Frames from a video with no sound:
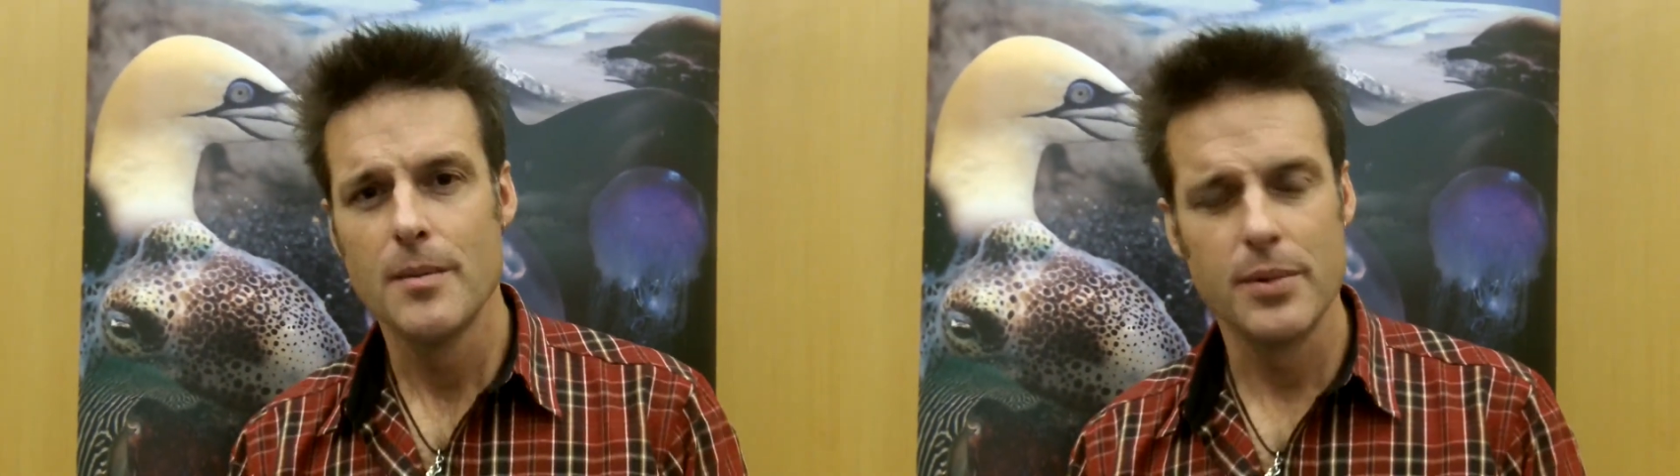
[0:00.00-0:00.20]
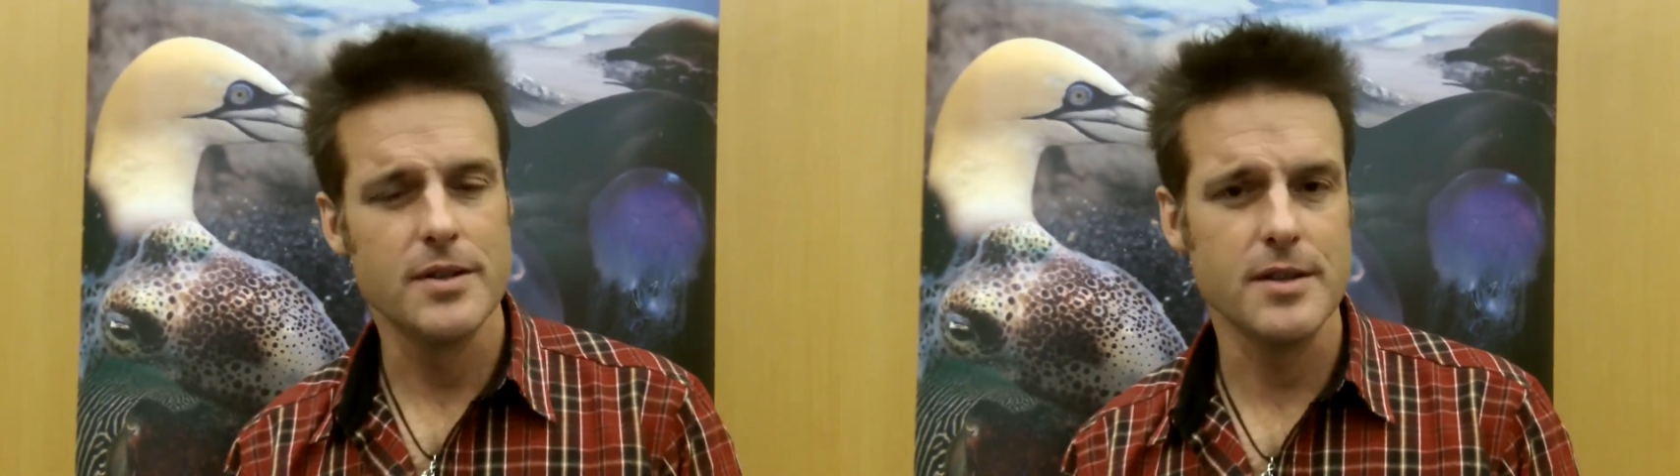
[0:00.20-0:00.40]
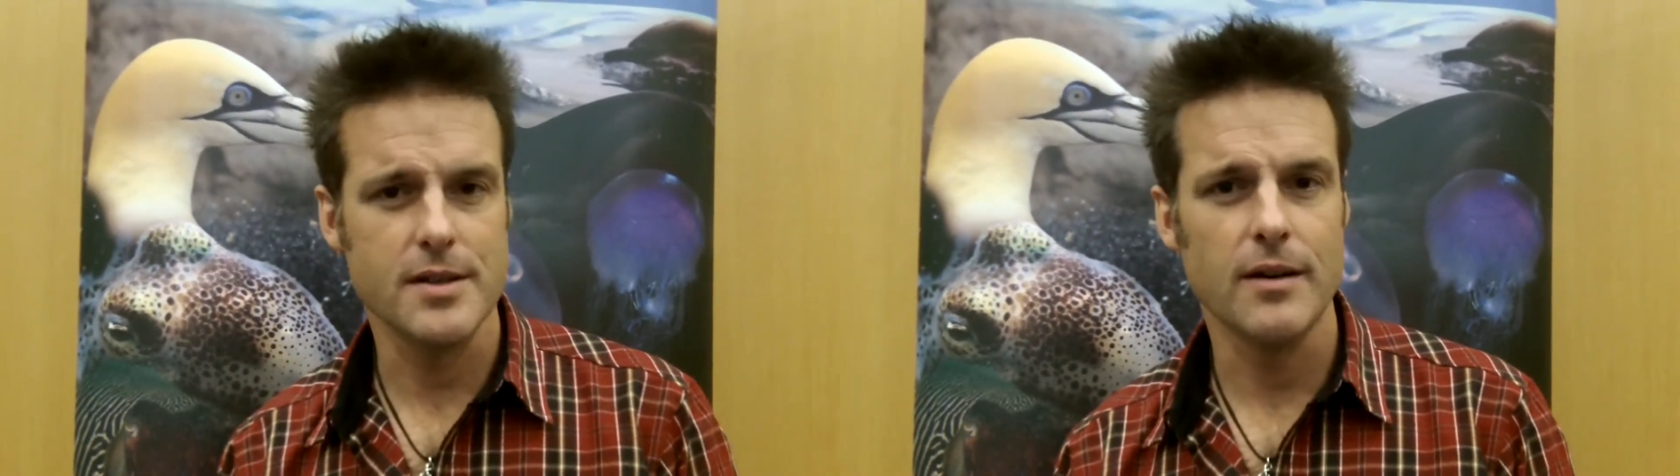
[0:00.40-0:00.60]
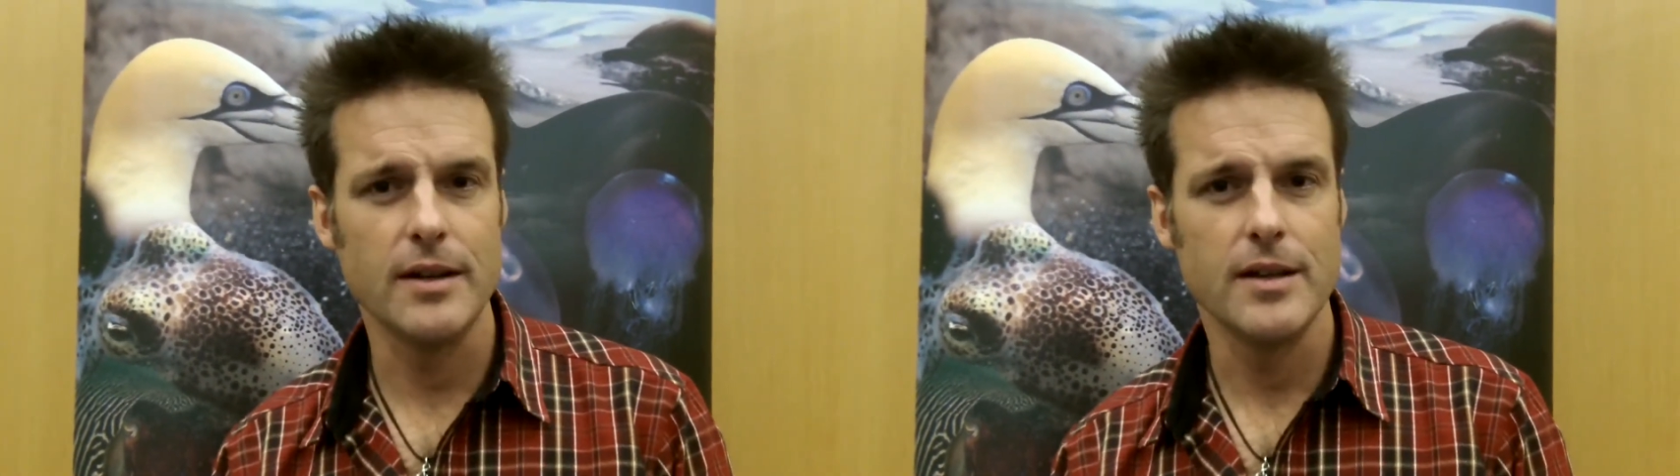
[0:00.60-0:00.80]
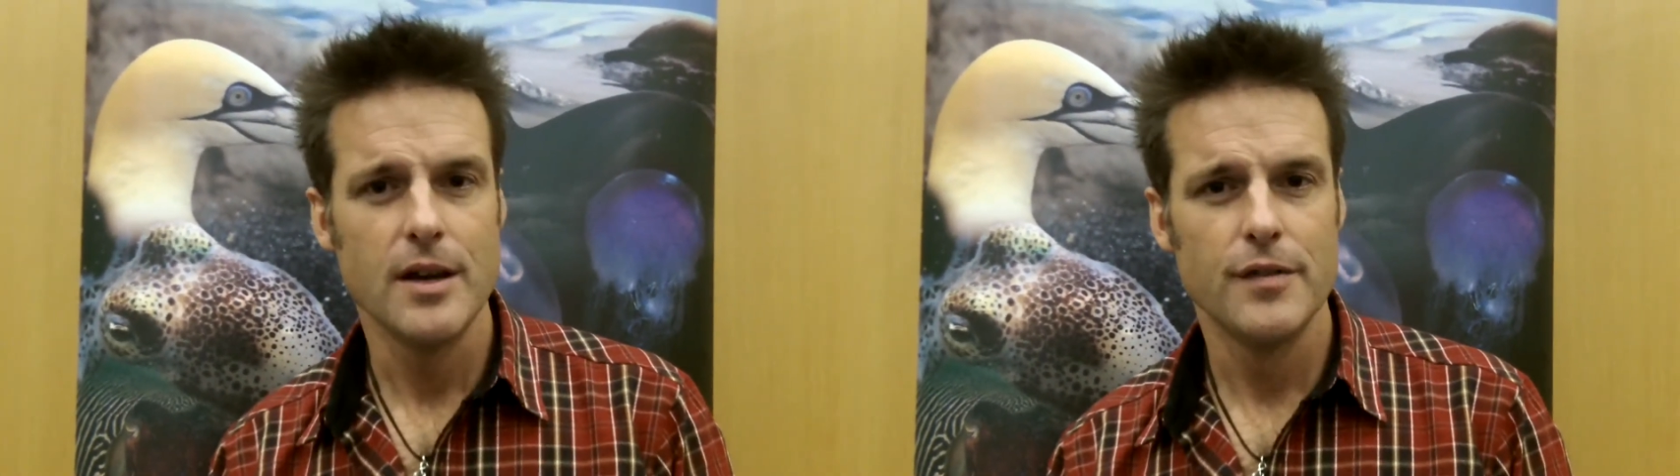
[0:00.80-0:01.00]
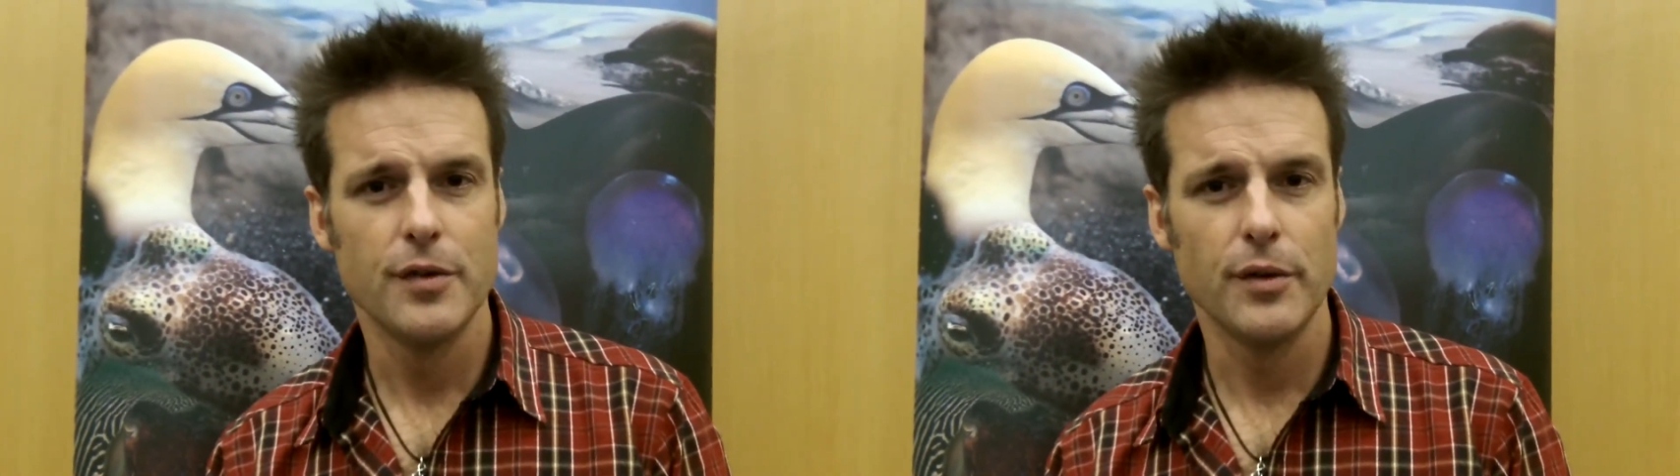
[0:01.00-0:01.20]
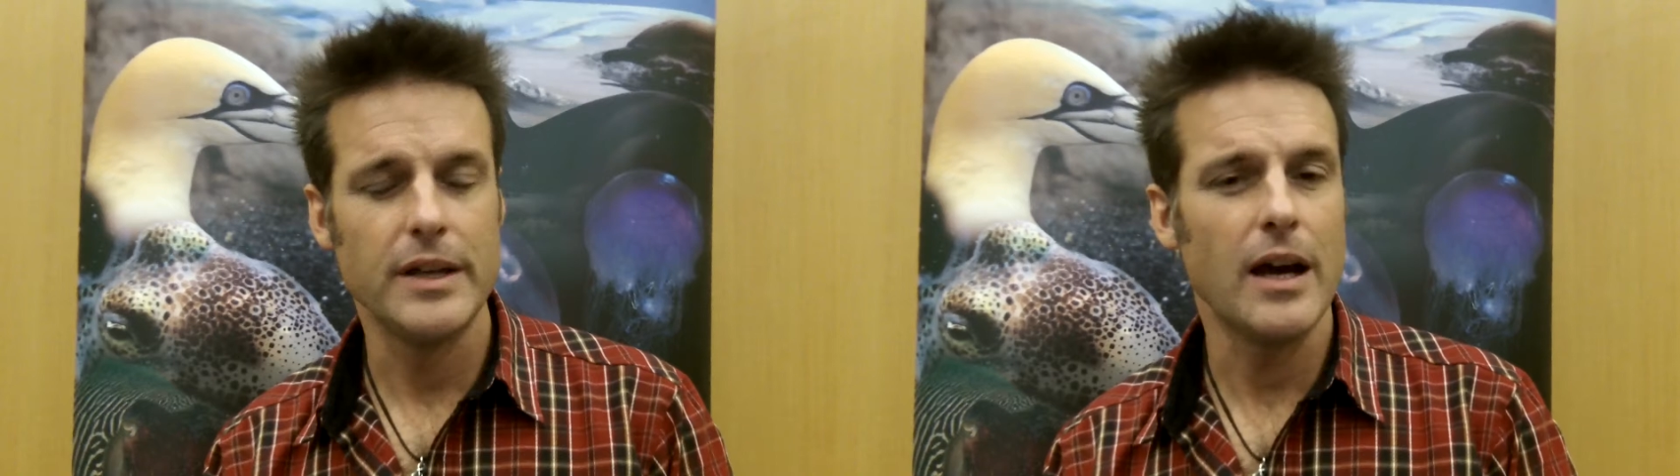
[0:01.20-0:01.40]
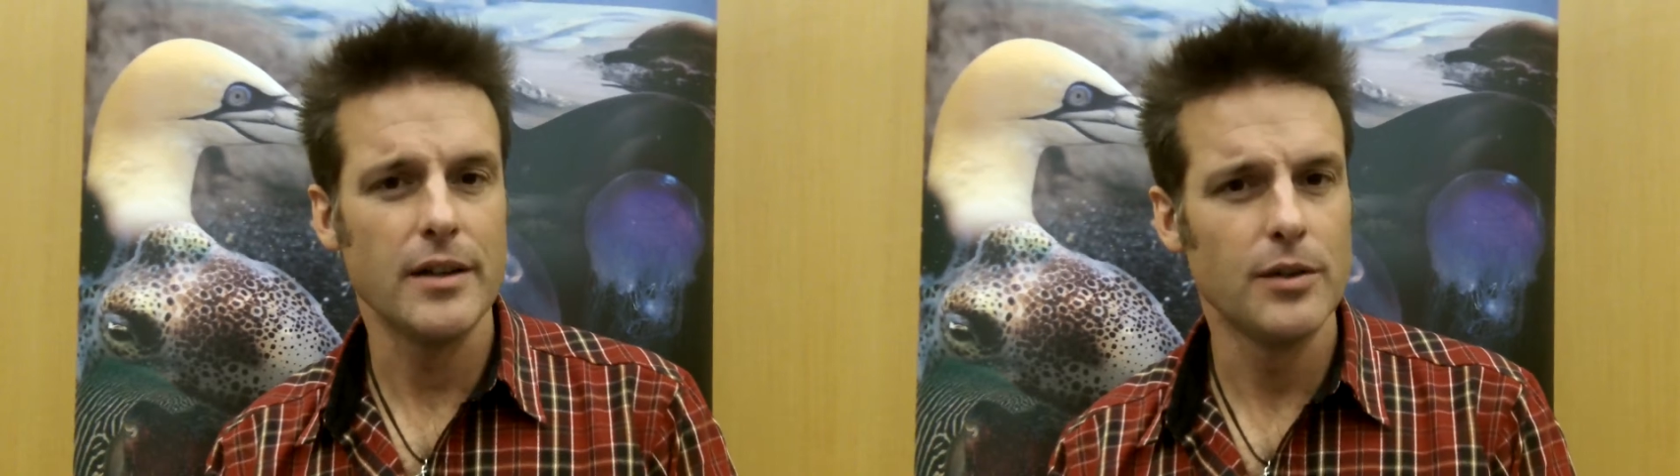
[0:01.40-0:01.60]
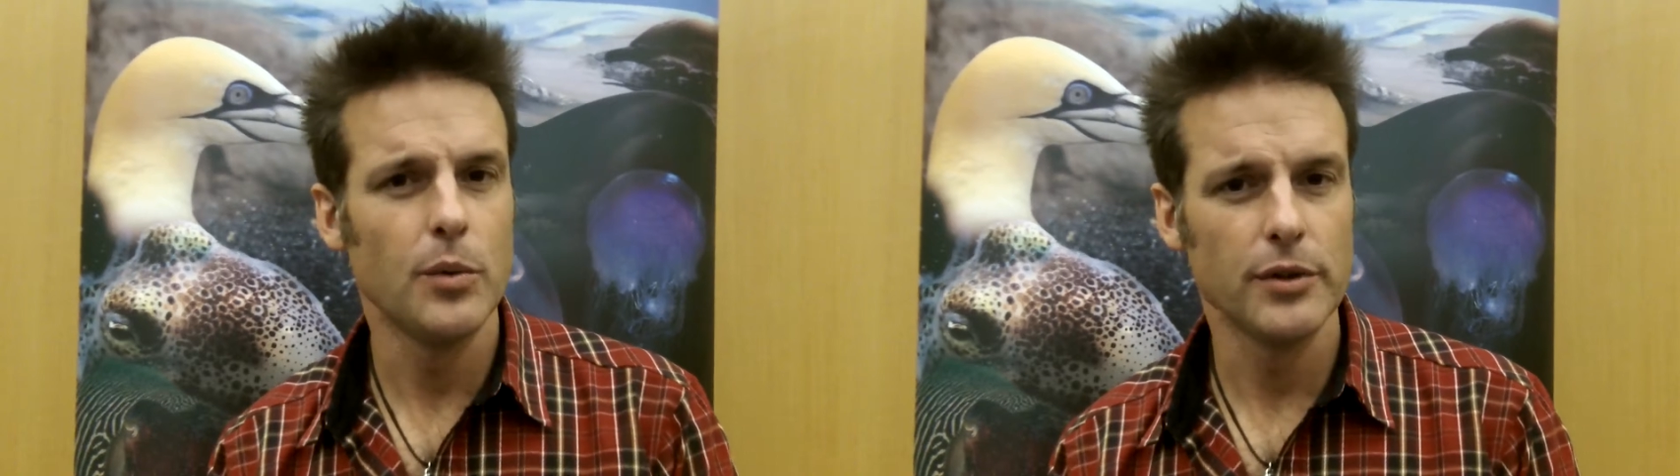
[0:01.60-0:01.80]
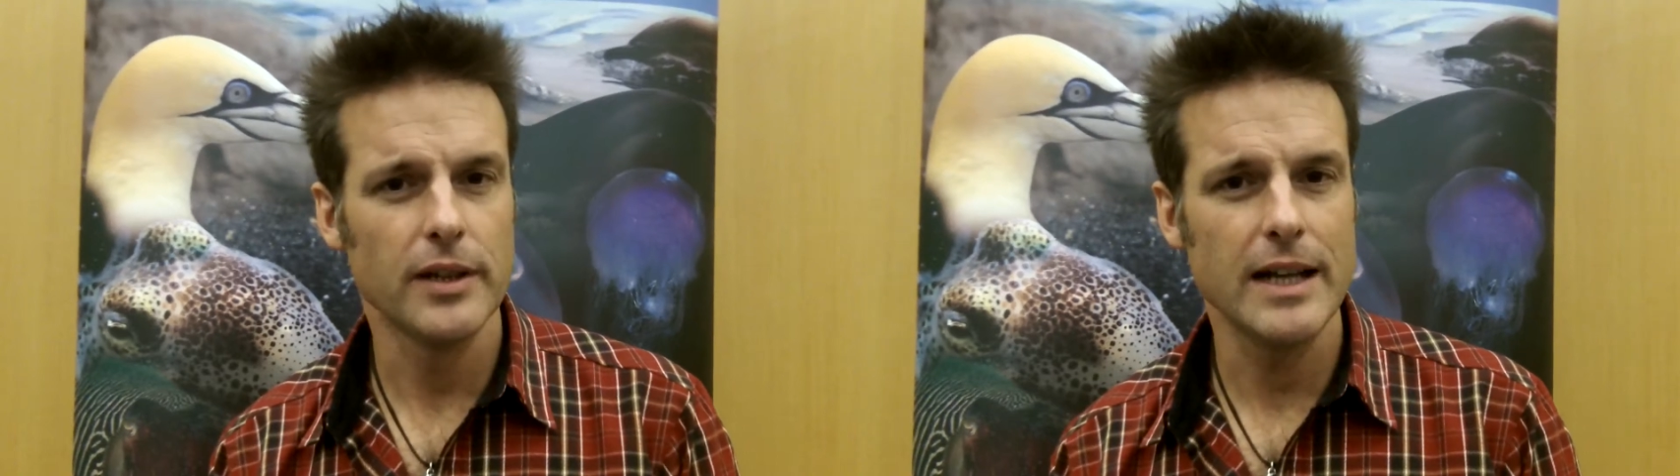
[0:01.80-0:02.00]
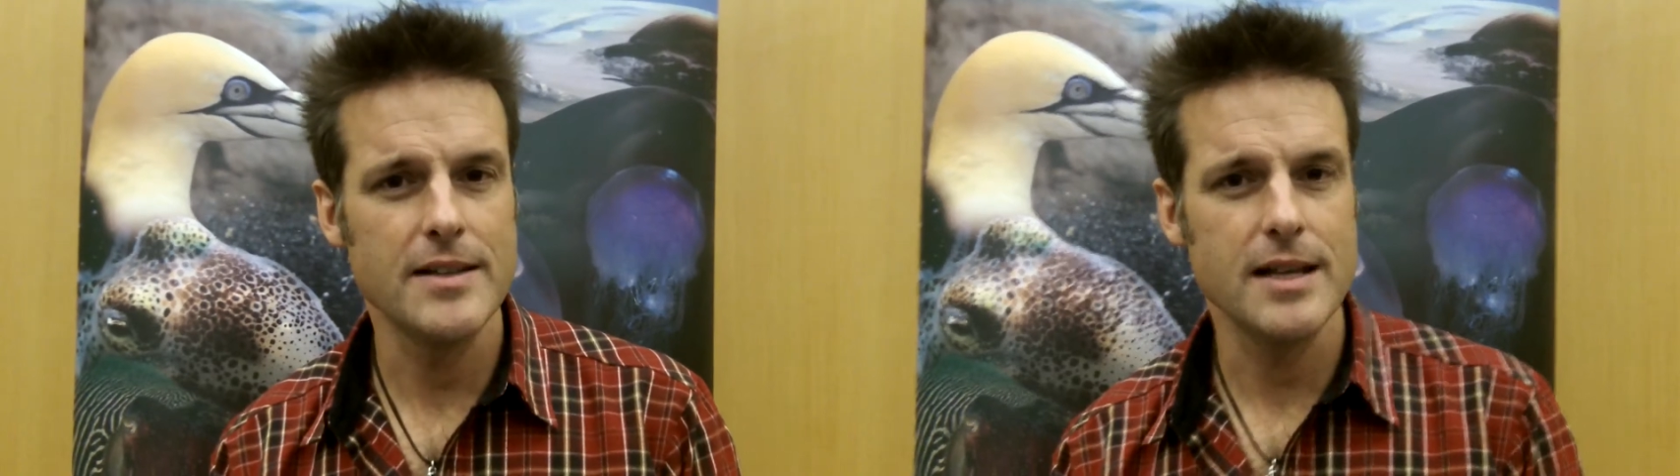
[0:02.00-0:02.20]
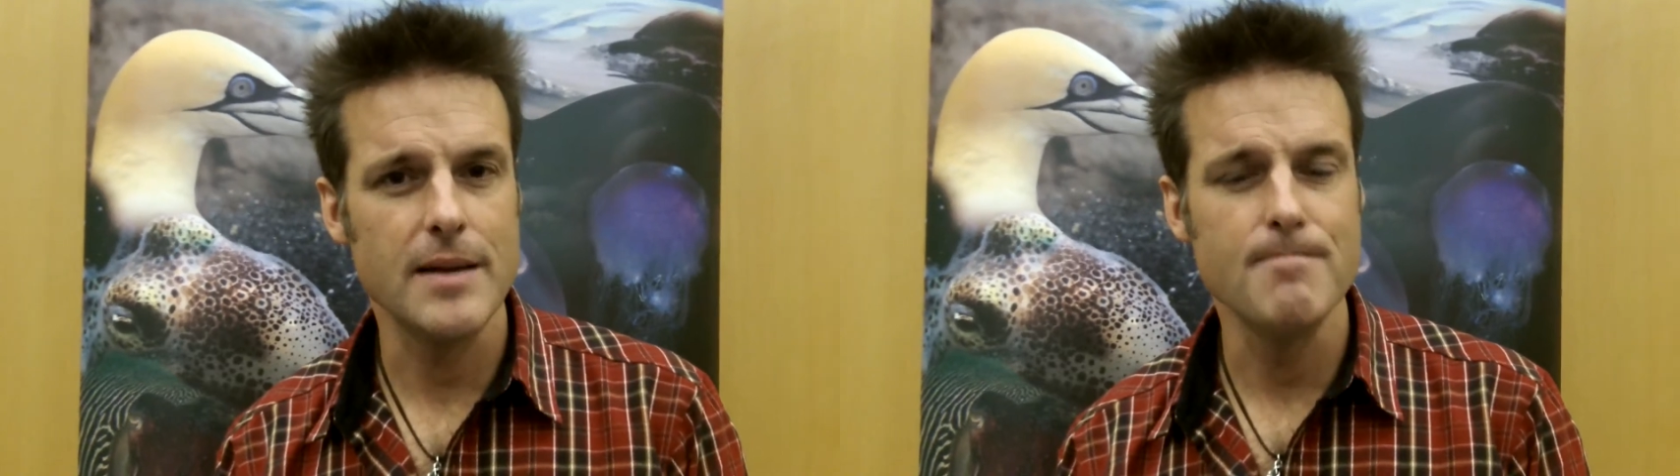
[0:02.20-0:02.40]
put aside for the underwater landscape.